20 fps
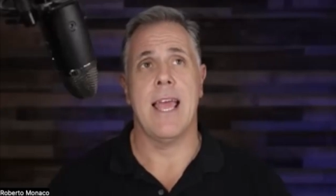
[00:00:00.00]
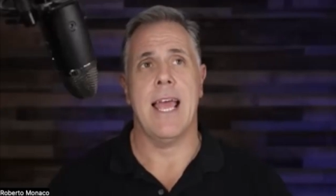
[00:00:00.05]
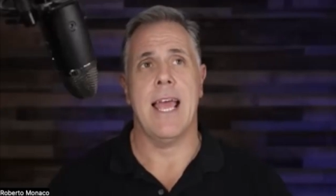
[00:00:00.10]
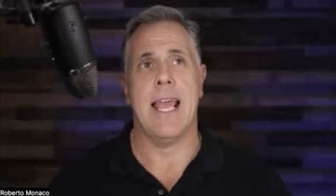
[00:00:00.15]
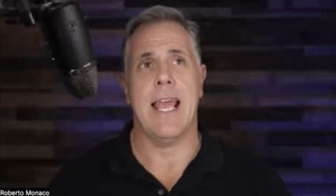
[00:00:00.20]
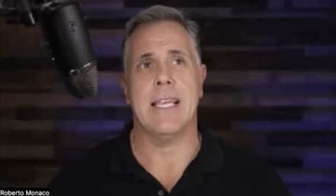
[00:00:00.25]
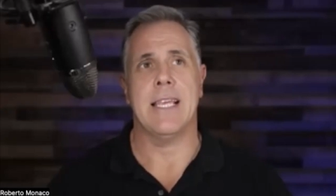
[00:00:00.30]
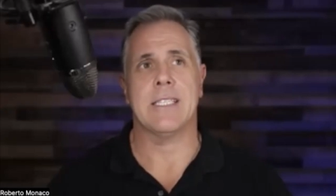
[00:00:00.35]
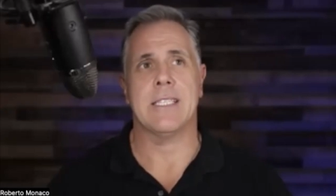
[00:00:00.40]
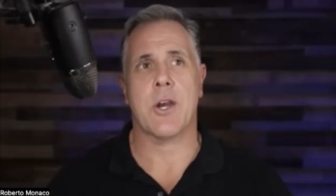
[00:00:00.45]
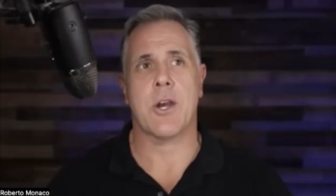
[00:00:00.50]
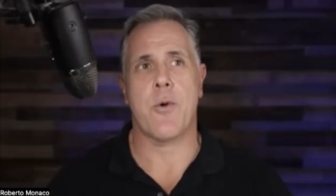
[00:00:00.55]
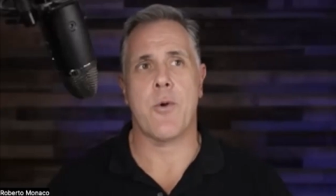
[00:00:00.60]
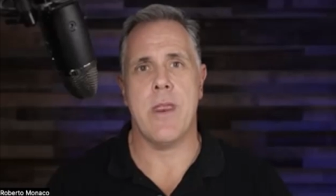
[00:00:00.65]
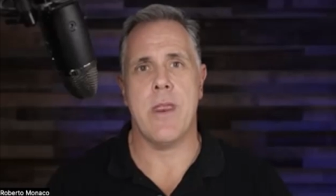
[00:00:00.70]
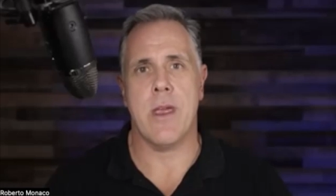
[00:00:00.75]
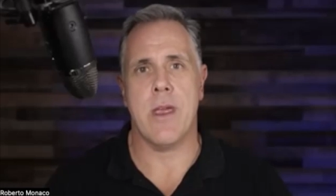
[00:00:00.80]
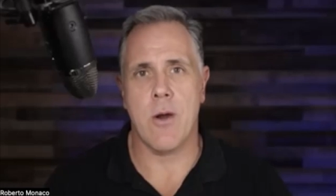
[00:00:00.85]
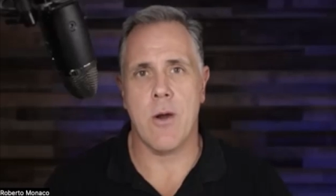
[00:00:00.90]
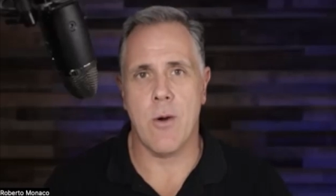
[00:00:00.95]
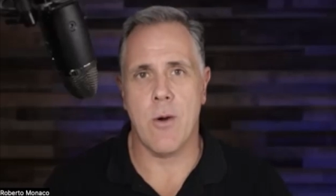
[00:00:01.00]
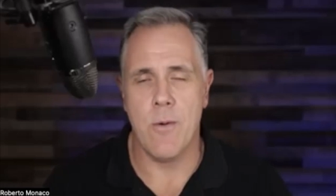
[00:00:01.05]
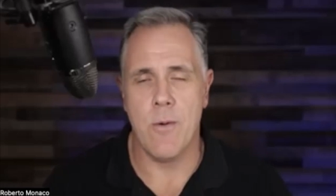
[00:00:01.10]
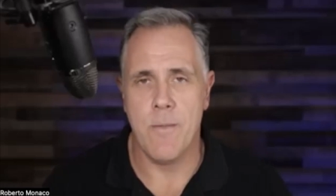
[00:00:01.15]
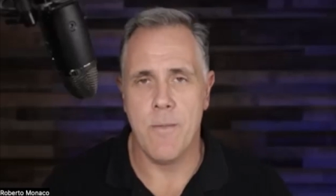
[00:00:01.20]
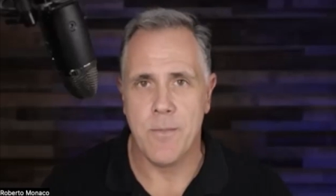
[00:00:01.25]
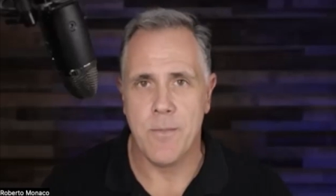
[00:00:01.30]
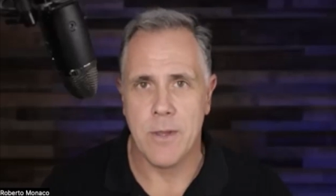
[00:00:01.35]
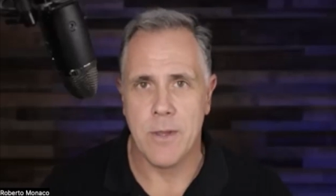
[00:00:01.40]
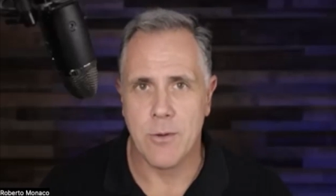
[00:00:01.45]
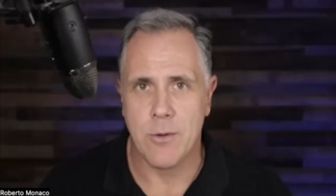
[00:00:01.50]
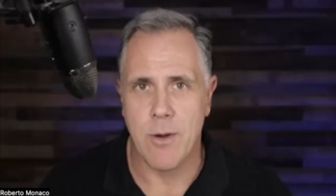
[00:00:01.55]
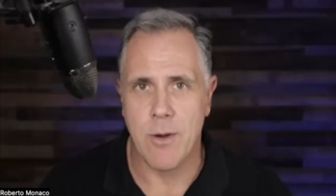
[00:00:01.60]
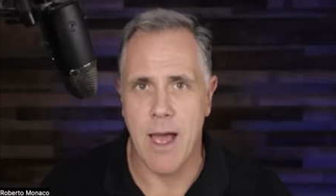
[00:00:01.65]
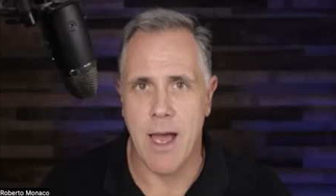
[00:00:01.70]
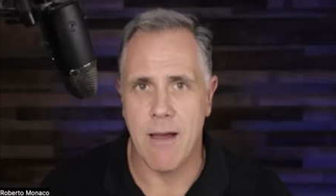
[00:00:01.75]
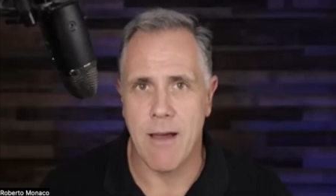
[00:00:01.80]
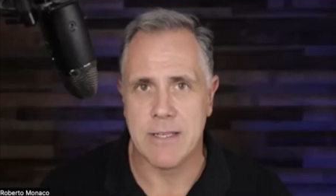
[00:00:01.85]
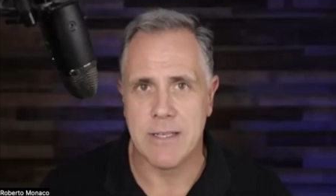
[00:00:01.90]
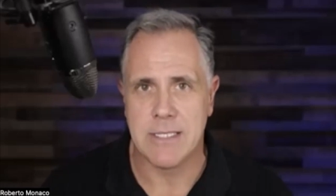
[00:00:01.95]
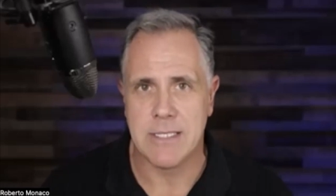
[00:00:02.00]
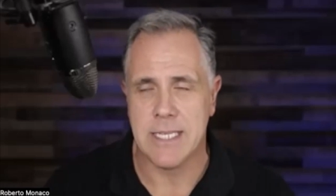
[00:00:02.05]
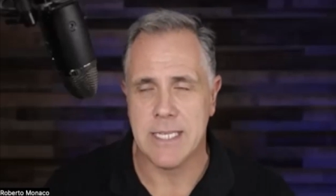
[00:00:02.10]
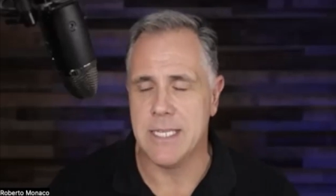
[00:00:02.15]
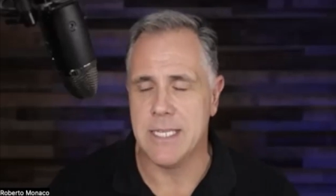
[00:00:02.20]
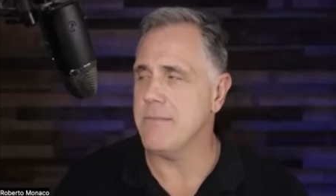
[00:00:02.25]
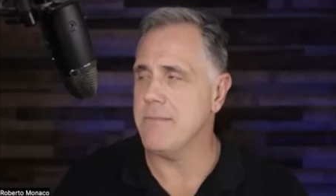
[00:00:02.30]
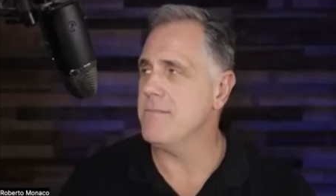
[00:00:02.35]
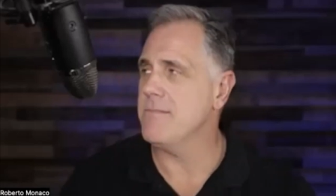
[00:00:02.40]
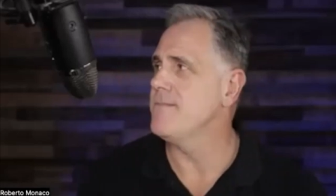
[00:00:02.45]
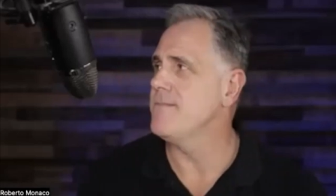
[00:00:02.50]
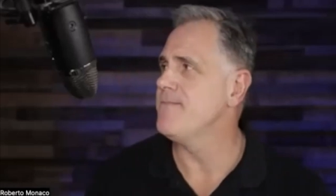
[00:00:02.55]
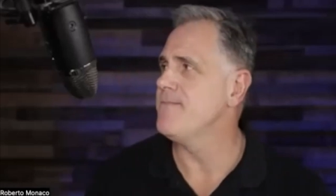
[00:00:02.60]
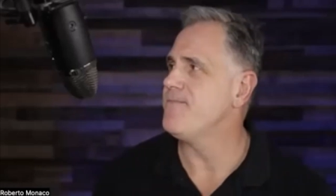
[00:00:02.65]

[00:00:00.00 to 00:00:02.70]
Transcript: It's critical to have a team,